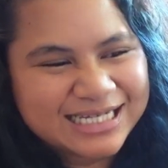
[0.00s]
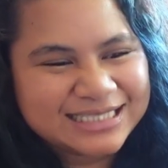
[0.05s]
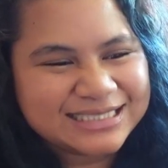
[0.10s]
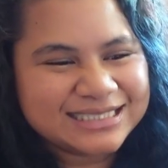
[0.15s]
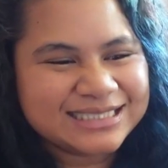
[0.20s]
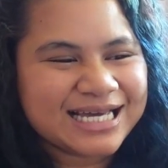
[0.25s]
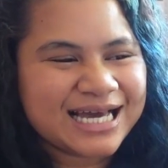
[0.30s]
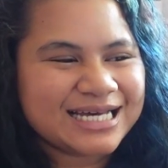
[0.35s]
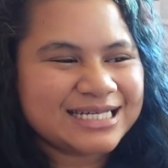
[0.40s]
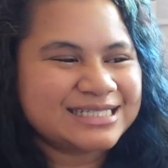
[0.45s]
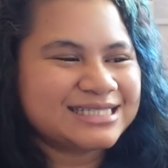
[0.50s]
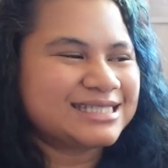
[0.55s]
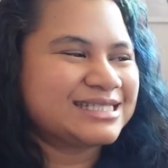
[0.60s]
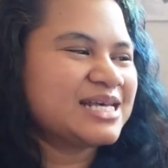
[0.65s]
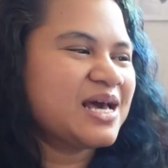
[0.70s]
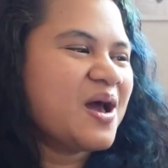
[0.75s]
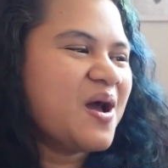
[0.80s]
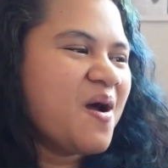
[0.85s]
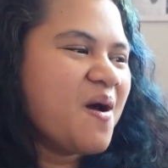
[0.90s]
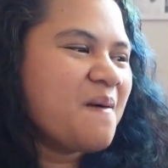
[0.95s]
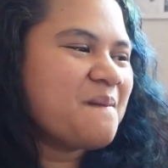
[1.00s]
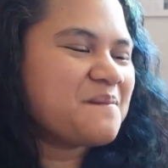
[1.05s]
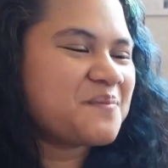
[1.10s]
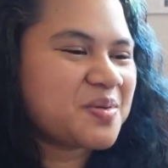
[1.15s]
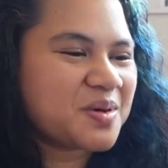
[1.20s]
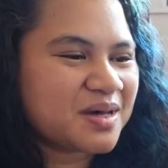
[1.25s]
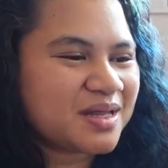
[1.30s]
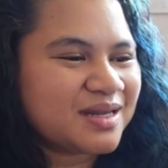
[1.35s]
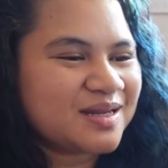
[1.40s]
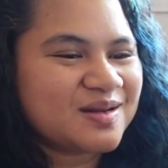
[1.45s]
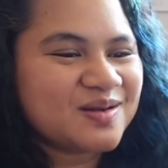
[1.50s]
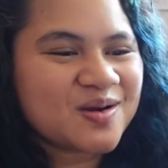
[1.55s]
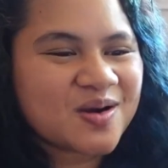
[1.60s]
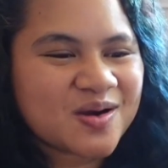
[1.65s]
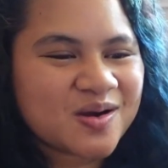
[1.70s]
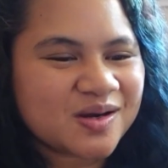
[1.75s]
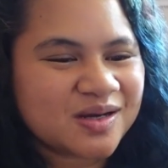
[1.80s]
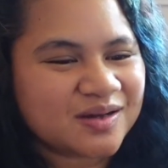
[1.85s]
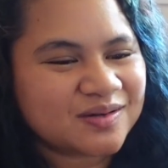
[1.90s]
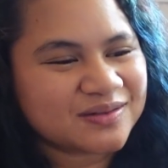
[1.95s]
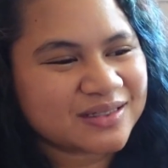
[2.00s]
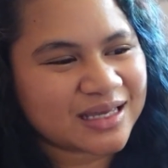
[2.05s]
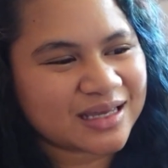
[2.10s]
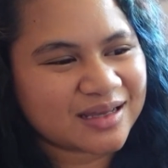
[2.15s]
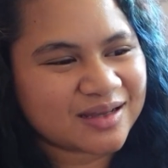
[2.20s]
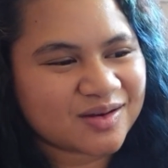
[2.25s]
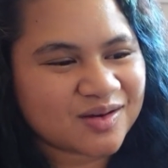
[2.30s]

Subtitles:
Yes. But okay,